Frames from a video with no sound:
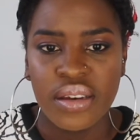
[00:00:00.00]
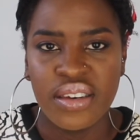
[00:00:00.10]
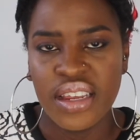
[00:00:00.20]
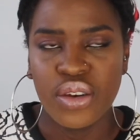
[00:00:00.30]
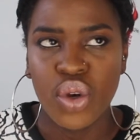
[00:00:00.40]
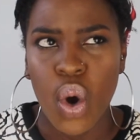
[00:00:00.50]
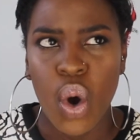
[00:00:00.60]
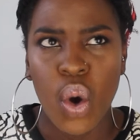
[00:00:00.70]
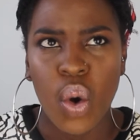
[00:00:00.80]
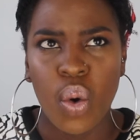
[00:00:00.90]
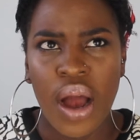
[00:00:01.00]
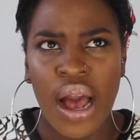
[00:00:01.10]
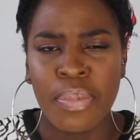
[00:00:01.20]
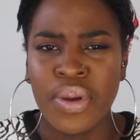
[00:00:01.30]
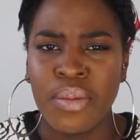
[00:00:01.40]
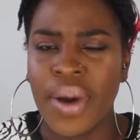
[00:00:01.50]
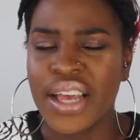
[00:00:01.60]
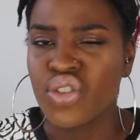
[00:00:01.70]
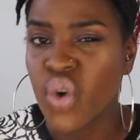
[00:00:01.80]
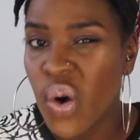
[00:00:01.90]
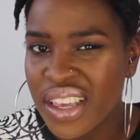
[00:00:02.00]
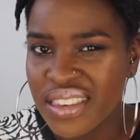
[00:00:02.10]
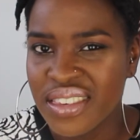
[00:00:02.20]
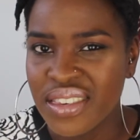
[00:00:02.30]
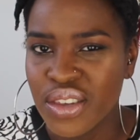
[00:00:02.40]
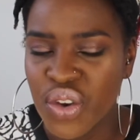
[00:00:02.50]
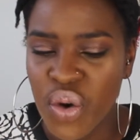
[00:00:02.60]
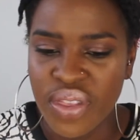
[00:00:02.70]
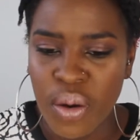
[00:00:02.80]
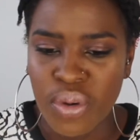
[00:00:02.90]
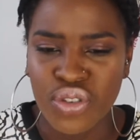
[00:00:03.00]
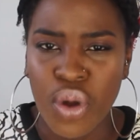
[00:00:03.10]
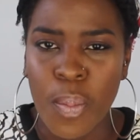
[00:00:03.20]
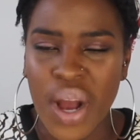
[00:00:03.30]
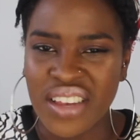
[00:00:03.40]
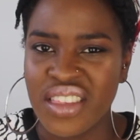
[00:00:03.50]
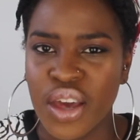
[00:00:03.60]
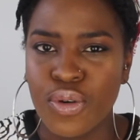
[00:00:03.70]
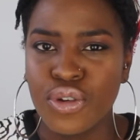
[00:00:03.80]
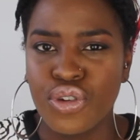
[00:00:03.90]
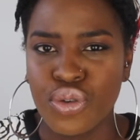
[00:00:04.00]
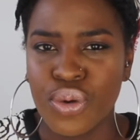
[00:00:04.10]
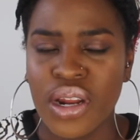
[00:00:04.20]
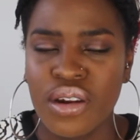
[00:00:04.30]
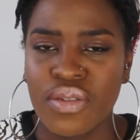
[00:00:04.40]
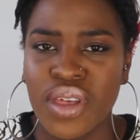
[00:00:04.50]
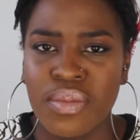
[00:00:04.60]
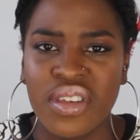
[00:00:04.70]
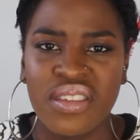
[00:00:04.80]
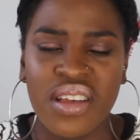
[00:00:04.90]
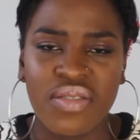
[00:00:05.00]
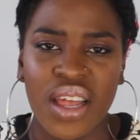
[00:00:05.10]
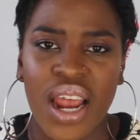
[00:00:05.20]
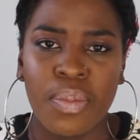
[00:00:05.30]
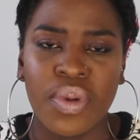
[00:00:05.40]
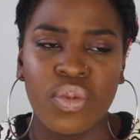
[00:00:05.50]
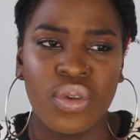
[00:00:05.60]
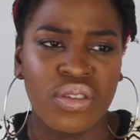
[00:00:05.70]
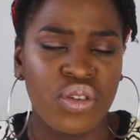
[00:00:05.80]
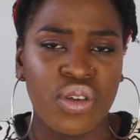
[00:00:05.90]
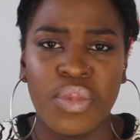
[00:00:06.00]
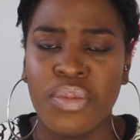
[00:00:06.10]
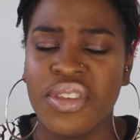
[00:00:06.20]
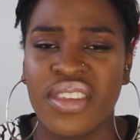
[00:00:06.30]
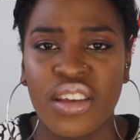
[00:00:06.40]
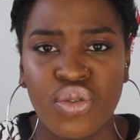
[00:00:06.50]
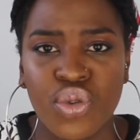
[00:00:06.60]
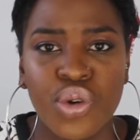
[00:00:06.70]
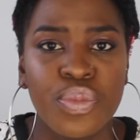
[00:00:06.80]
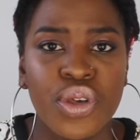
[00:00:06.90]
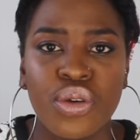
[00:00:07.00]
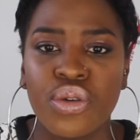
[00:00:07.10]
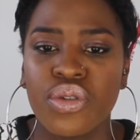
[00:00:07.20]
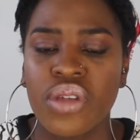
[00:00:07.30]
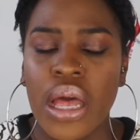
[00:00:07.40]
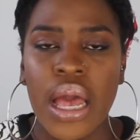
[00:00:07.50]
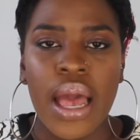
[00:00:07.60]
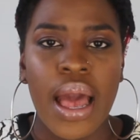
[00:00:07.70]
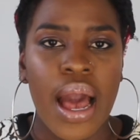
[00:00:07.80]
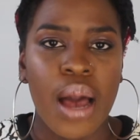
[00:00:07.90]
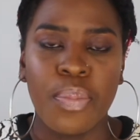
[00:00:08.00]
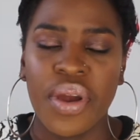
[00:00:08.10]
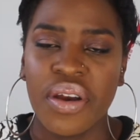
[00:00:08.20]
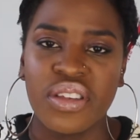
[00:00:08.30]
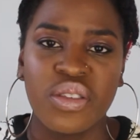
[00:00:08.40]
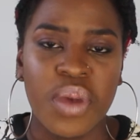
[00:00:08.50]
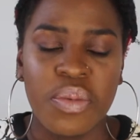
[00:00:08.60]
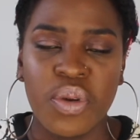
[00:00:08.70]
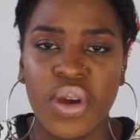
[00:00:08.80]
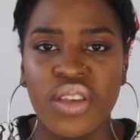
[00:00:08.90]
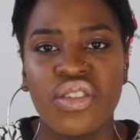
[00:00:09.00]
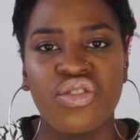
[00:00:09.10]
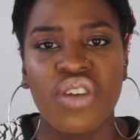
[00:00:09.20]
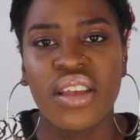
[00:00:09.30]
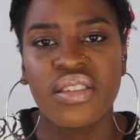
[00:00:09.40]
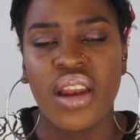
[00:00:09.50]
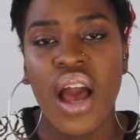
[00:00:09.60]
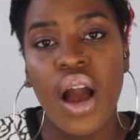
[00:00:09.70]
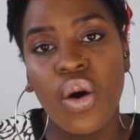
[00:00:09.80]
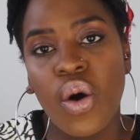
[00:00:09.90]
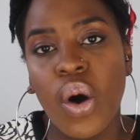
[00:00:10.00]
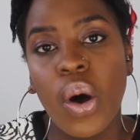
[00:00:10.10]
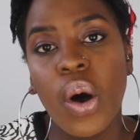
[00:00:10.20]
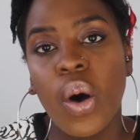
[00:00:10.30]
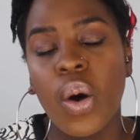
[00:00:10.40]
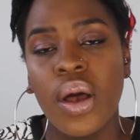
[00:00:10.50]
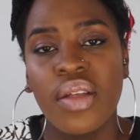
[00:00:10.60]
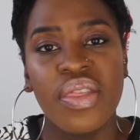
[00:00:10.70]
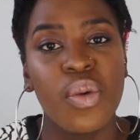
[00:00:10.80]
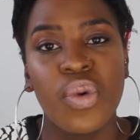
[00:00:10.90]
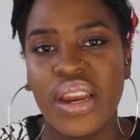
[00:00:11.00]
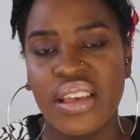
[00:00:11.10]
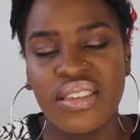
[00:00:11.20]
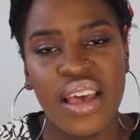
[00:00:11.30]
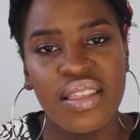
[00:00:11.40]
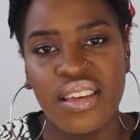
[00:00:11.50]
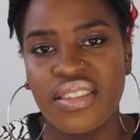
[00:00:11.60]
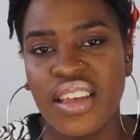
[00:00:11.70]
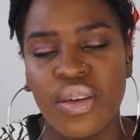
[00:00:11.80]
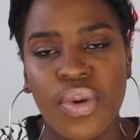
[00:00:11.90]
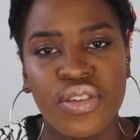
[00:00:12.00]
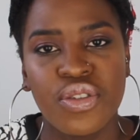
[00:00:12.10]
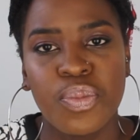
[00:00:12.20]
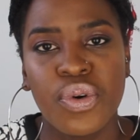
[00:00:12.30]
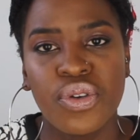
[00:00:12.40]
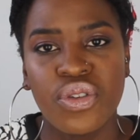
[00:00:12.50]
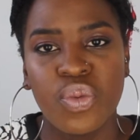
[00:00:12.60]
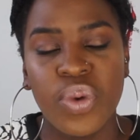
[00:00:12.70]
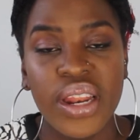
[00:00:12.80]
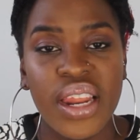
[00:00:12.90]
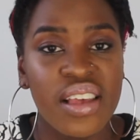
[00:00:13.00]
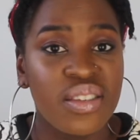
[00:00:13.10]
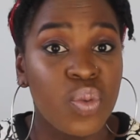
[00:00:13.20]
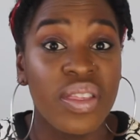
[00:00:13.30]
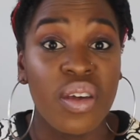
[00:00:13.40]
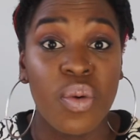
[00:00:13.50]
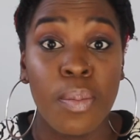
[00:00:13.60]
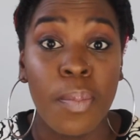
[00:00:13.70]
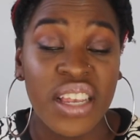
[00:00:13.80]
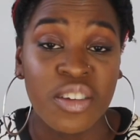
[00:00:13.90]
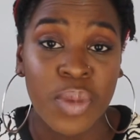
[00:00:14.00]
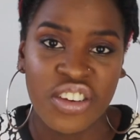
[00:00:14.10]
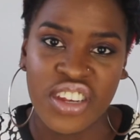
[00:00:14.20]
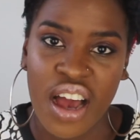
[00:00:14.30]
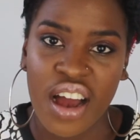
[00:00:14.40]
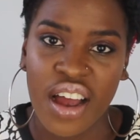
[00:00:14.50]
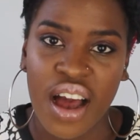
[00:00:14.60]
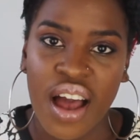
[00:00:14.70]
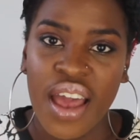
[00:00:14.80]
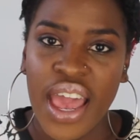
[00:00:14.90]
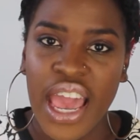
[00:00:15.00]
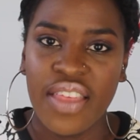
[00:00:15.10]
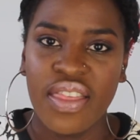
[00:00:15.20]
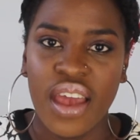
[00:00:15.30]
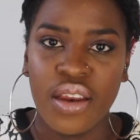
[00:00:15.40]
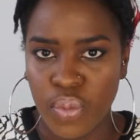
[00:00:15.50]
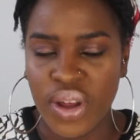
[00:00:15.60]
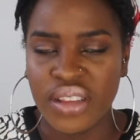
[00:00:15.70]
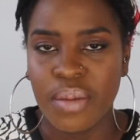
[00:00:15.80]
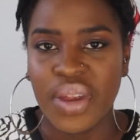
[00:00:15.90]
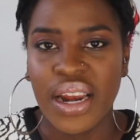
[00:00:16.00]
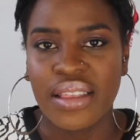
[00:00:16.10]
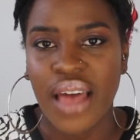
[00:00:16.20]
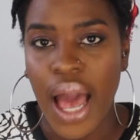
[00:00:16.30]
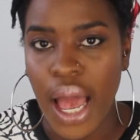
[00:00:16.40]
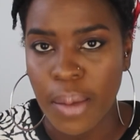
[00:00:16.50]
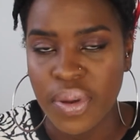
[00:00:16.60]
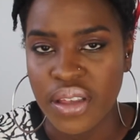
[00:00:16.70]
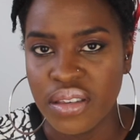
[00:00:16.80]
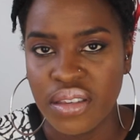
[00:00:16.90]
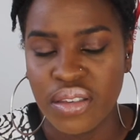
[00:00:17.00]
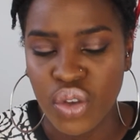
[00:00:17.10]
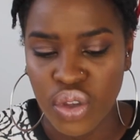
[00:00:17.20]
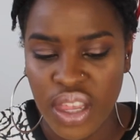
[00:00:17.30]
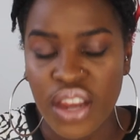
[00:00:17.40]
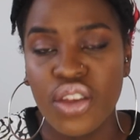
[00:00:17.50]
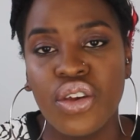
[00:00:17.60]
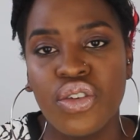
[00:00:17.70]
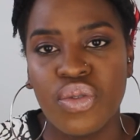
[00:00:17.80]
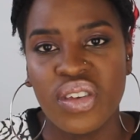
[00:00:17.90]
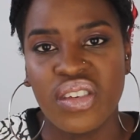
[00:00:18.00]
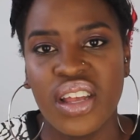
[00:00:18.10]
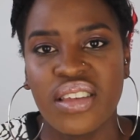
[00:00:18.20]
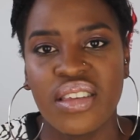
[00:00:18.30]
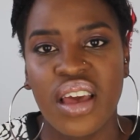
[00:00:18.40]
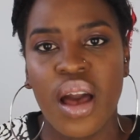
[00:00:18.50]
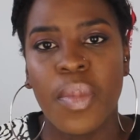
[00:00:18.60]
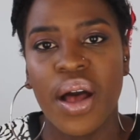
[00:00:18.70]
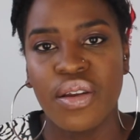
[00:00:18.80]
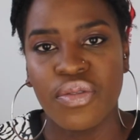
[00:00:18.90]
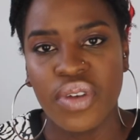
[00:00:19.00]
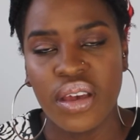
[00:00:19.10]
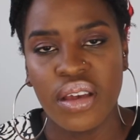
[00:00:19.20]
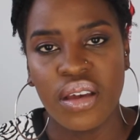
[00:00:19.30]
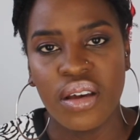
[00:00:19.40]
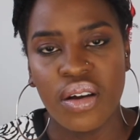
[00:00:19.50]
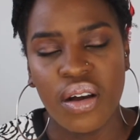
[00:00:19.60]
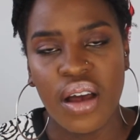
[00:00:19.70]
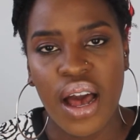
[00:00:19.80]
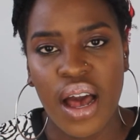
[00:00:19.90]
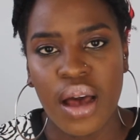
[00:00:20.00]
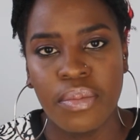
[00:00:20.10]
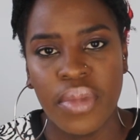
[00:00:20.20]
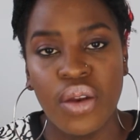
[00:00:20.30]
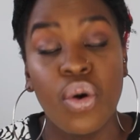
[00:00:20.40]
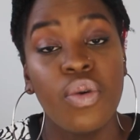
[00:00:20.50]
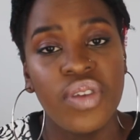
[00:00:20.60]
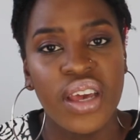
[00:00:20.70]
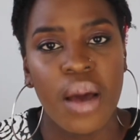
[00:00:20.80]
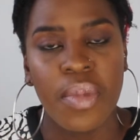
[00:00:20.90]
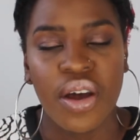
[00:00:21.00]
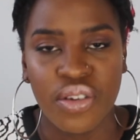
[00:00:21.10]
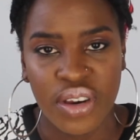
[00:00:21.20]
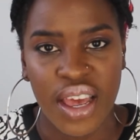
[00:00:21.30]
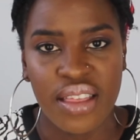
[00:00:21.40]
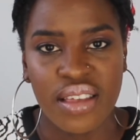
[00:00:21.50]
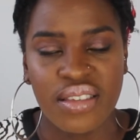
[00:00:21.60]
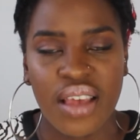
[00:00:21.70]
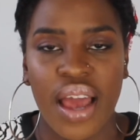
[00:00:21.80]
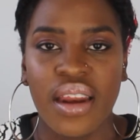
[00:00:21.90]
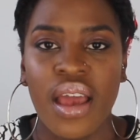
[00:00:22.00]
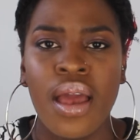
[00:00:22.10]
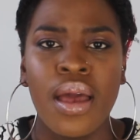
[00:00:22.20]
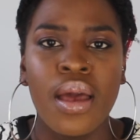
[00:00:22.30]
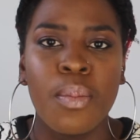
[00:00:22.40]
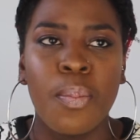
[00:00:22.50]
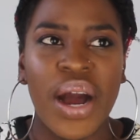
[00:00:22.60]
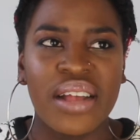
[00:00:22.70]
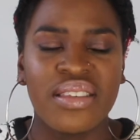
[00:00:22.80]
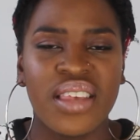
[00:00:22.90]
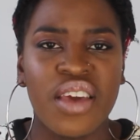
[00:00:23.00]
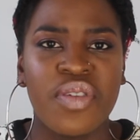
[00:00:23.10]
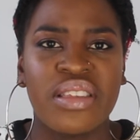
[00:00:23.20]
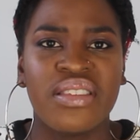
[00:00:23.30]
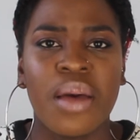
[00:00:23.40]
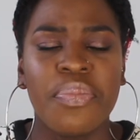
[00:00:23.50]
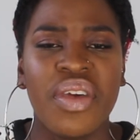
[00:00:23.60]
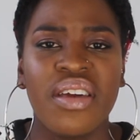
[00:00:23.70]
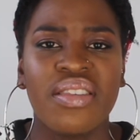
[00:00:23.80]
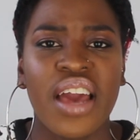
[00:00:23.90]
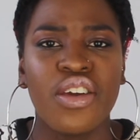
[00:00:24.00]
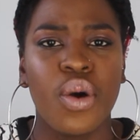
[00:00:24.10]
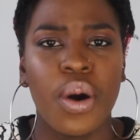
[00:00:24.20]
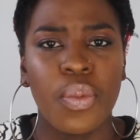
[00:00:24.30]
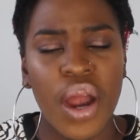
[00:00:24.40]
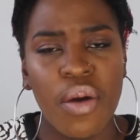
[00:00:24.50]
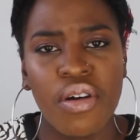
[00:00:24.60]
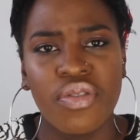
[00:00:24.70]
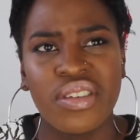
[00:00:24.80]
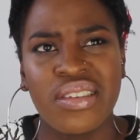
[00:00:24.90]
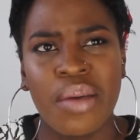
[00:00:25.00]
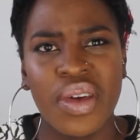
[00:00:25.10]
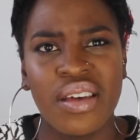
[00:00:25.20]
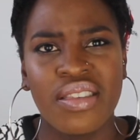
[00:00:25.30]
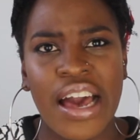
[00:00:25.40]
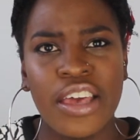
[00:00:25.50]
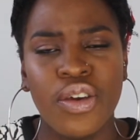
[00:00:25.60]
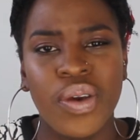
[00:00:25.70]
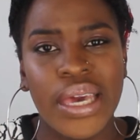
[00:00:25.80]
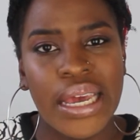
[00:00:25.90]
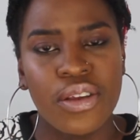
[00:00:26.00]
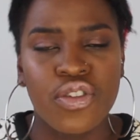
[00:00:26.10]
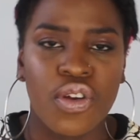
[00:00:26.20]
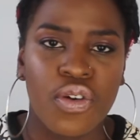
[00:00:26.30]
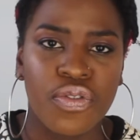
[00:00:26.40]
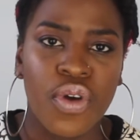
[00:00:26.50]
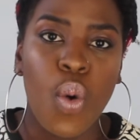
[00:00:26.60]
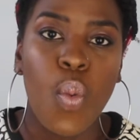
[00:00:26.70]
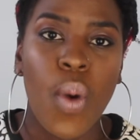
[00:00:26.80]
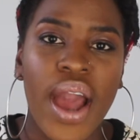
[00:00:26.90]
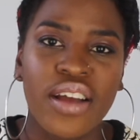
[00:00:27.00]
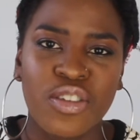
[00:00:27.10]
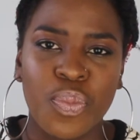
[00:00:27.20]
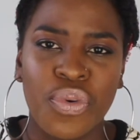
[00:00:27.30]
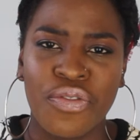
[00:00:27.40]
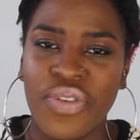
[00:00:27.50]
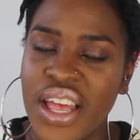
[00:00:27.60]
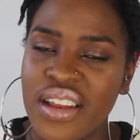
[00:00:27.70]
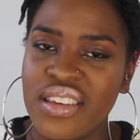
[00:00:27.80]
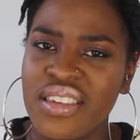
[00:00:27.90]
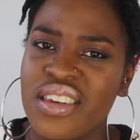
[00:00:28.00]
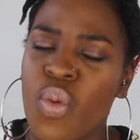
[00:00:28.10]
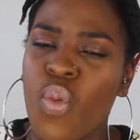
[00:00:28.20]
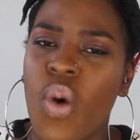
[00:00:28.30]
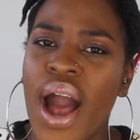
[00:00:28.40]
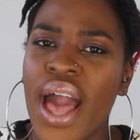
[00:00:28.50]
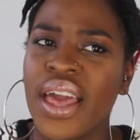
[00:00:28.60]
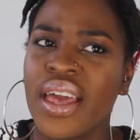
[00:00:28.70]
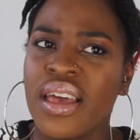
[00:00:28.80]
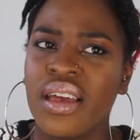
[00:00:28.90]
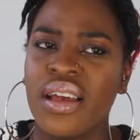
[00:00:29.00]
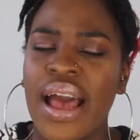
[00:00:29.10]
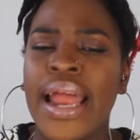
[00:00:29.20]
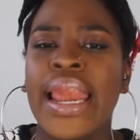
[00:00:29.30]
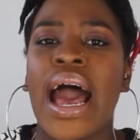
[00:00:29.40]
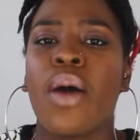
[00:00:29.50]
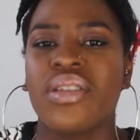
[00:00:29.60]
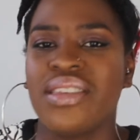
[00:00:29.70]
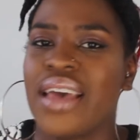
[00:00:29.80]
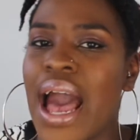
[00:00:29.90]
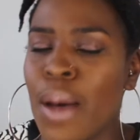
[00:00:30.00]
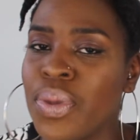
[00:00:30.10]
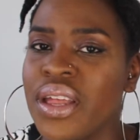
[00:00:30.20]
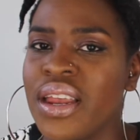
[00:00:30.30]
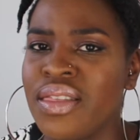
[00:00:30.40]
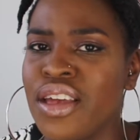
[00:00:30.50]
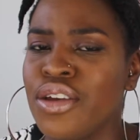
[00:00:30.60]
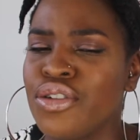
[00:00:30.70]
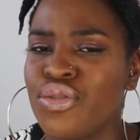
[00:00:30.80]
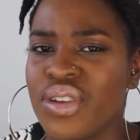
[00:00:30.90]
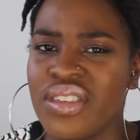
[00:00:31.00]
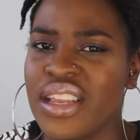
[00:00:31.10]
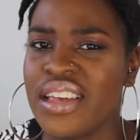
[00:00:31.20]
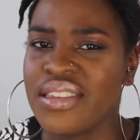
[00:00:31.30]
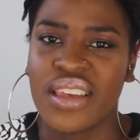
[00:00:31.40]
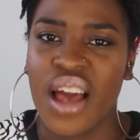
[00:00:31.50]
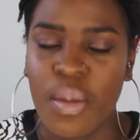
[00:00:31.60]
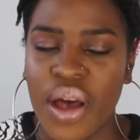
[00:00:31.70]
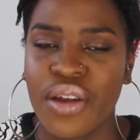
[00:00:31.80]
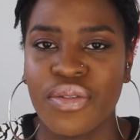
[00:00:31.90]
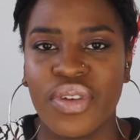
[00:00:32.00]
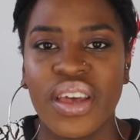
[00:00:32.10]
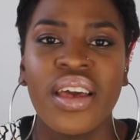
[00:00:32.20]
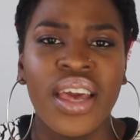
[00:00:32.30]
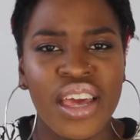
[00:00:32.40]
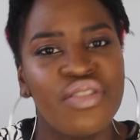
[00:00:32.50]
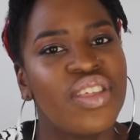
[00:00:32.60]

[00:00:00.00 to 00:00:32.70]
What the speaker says: did not happen by choice. You know, there was not much they could do. A lot of them, the stuff that happened was, you know, maybe sexual abuse, parents maybe were using drugs and alcohol, they witnessed certain things that they weren't supposed to witness when they were much younger. And then when something like that happens, then you use resilience to come out of it, and hopefully come out on the other side. But if it's something that you're aware of, is something that you can sort of work to prevent, then why allow it to happen and then use resilience to come out of it, if